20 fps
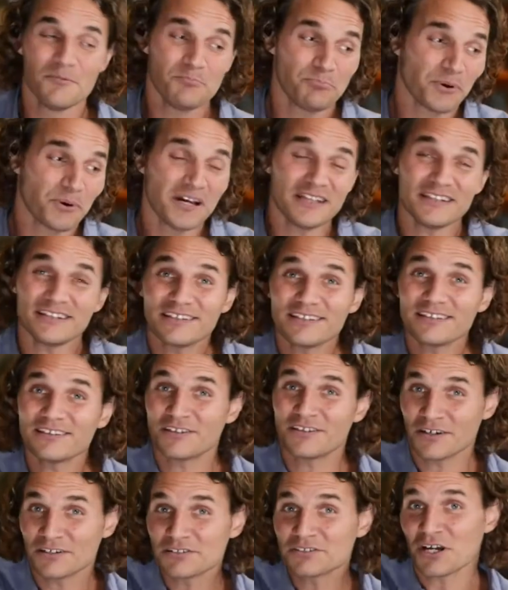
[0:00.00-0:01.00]
But
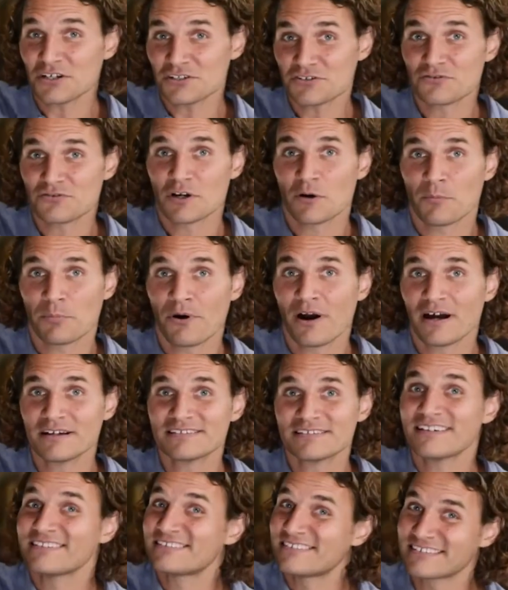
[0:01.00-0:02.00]
the industrial
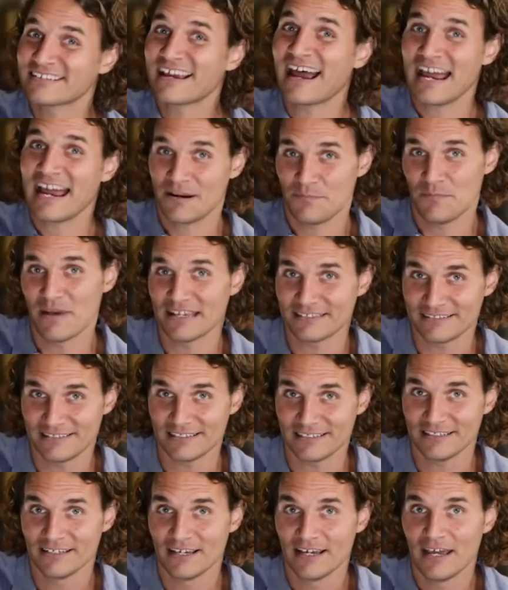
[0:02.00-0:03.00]
process is kind of
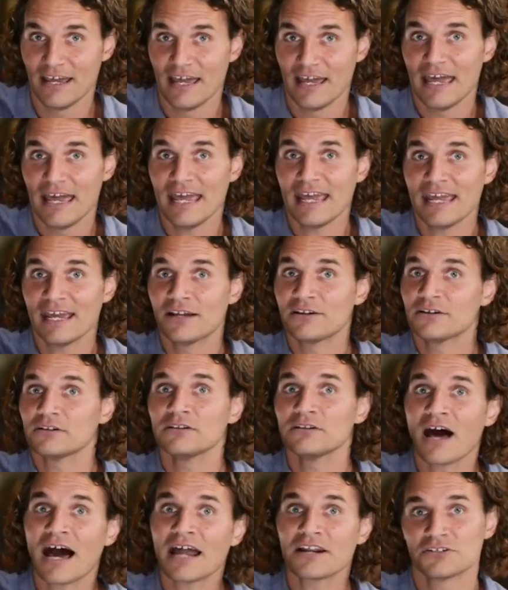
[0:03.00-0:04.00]
messy. And a
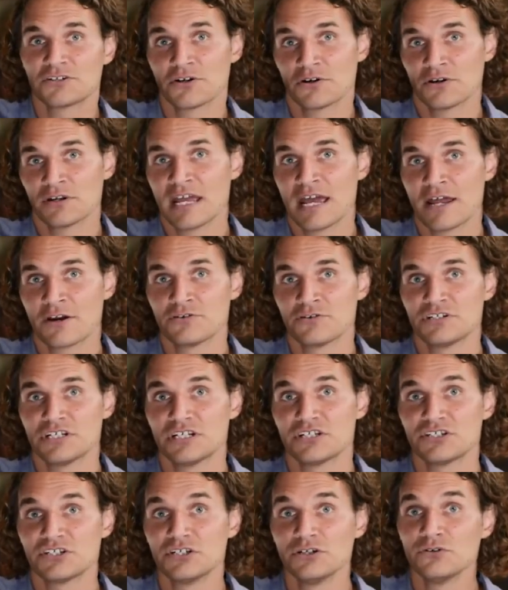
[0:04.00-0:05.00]
lot of dirty energy
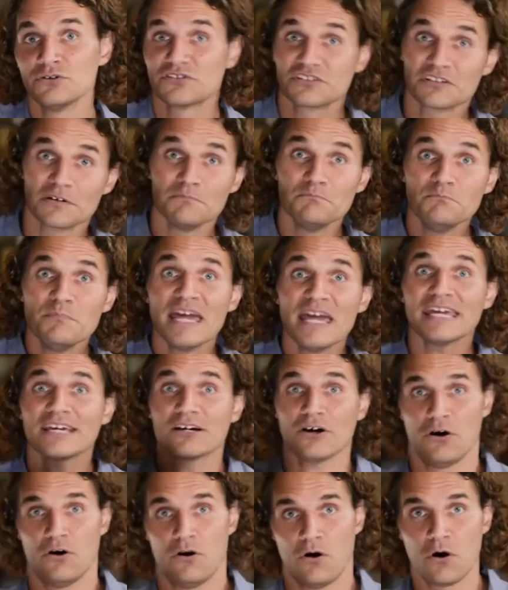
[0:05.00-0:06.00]
is used to make
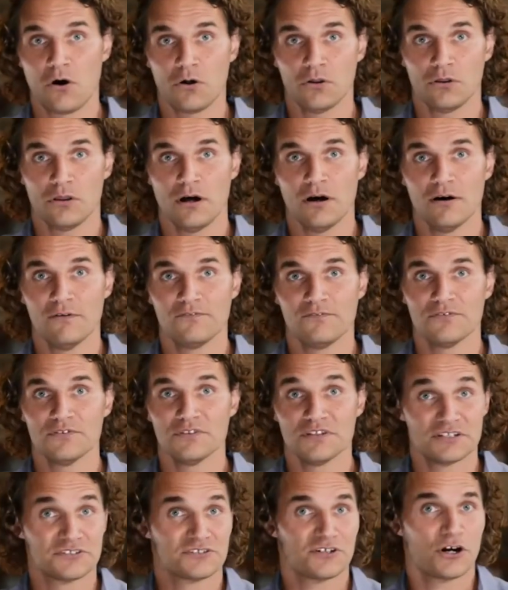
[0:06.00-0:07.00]
all of
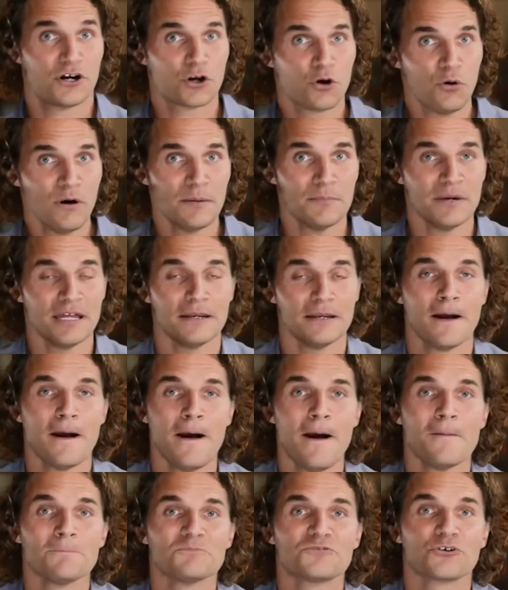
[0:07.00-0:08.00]
this equipment.
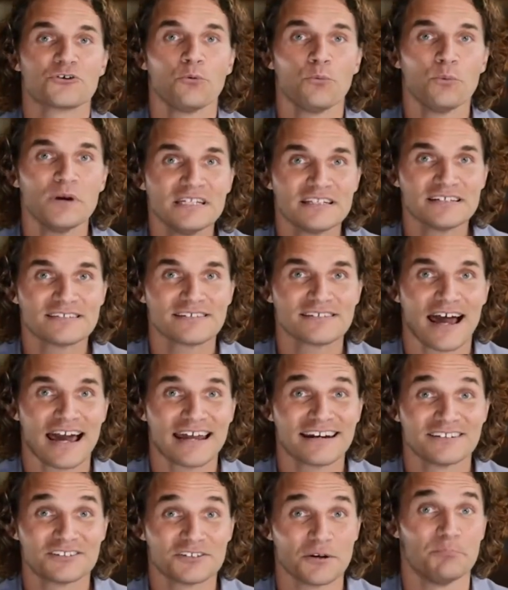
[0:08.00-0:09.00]
So we
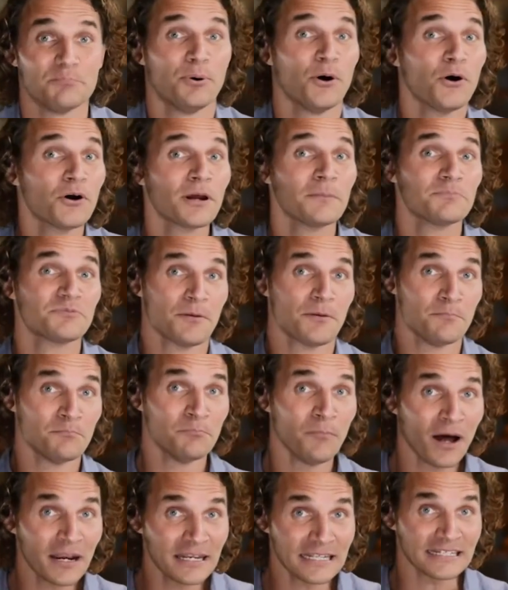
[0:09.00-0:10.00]
decided to put up the
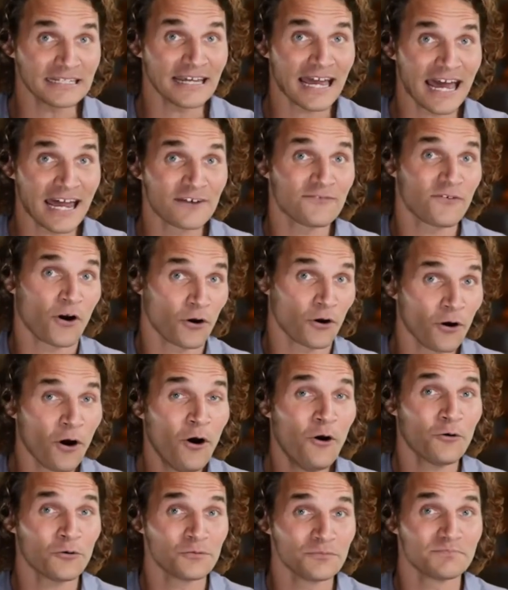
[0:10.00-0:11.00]
money out of our
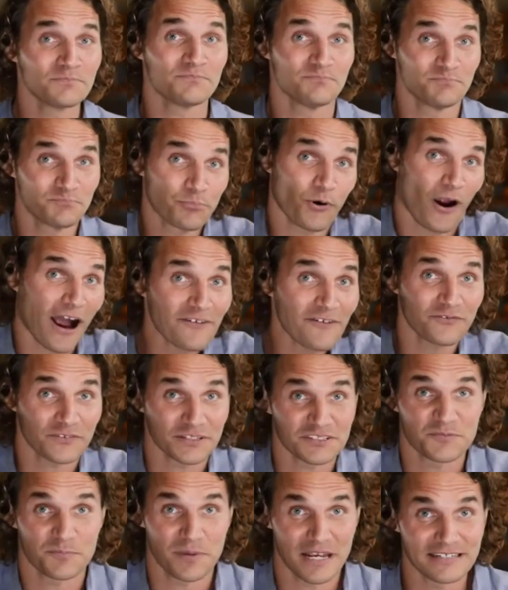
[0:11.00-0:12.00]
own
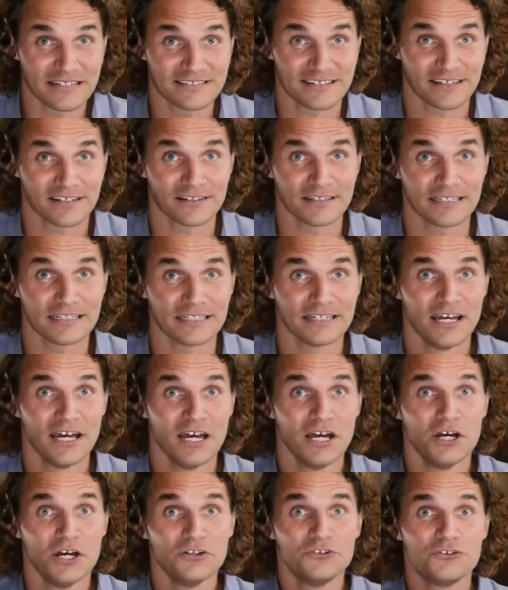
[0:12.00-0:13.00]
profits, basically,
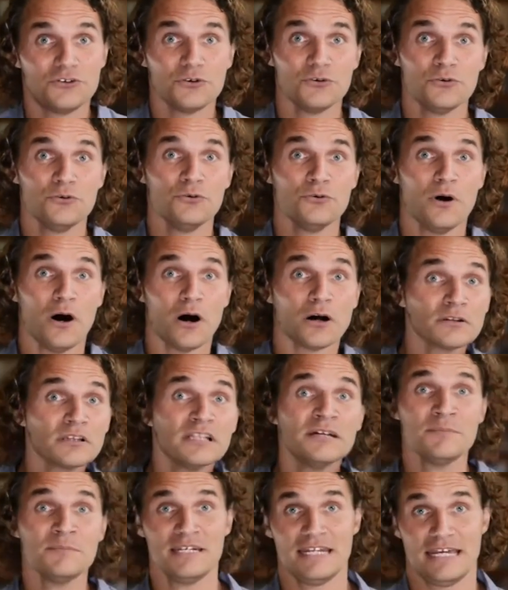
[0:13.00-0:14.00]
to
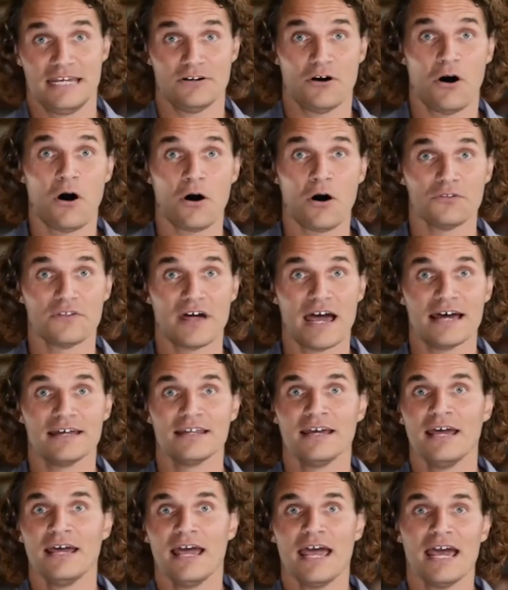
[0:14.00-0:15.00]
eliminate all that.
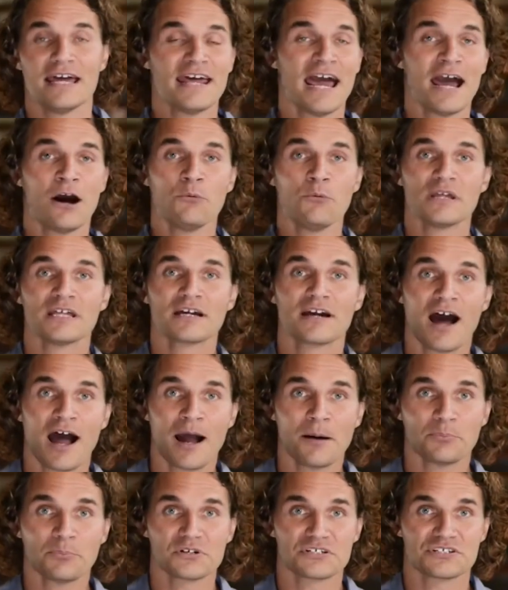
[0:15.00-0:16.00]
And how we
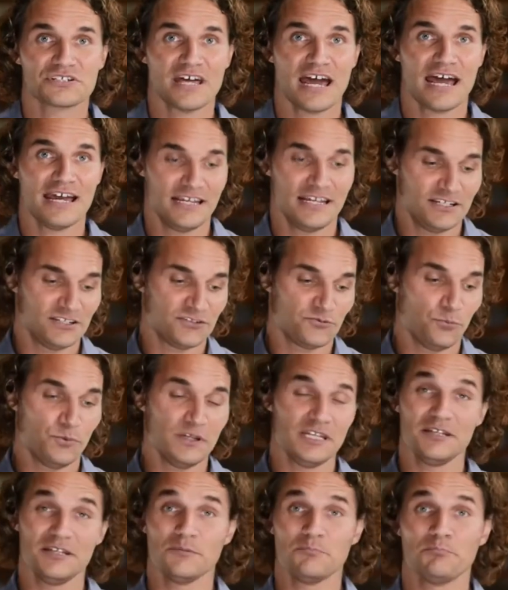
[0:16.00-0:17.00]
accomplish that is
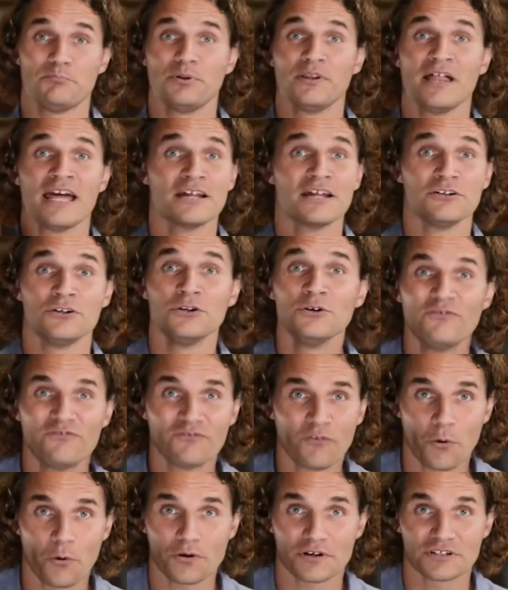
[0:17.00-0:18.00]
we plant new
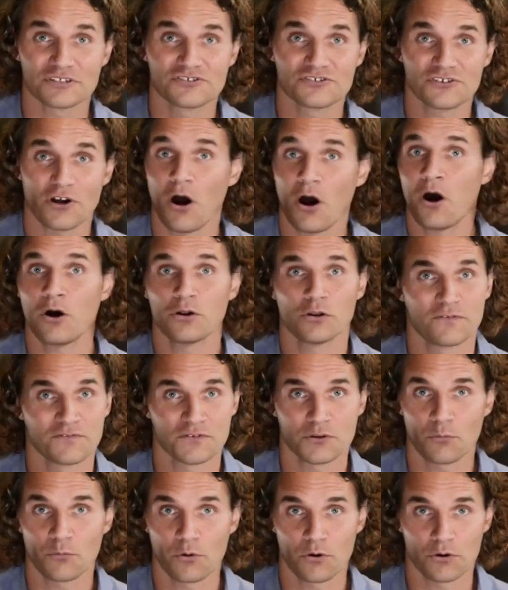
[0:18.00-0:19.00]
forests all over
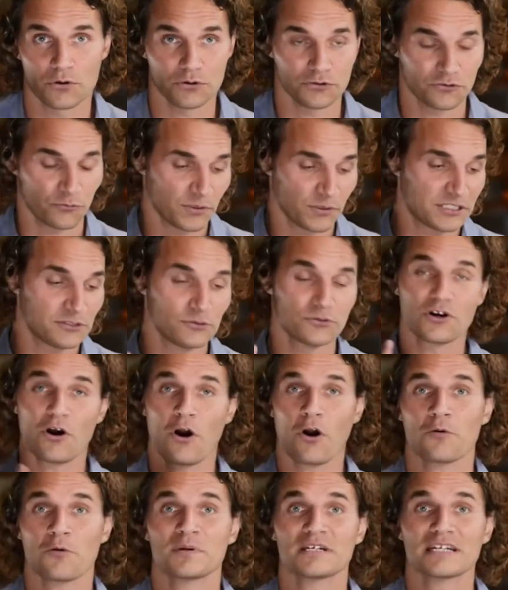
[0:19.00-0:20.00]
the world. We do
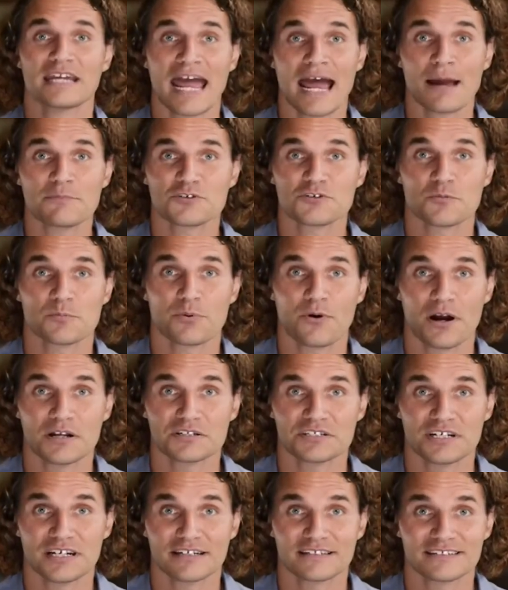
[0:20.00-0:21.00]
carbon capture
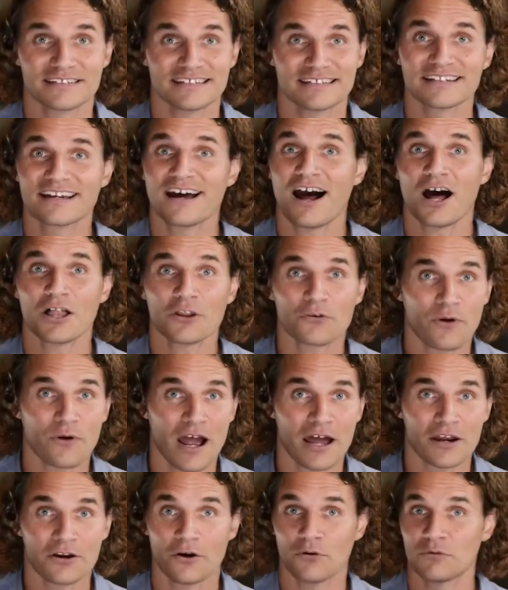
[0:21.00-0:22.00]
projects in
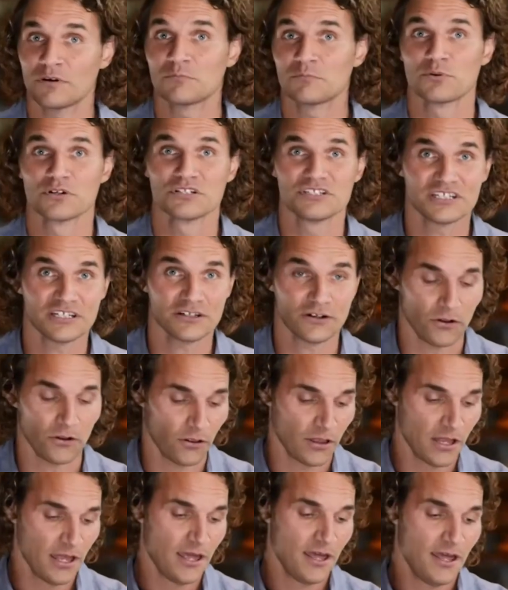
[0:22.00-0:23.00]
Colorado and
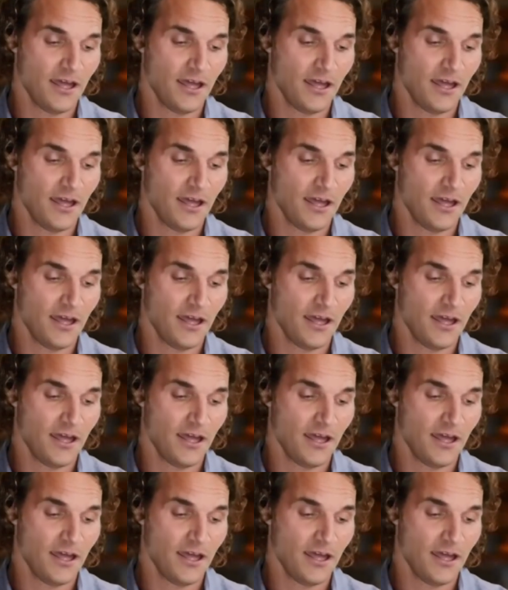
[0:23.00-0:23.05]
Brazil.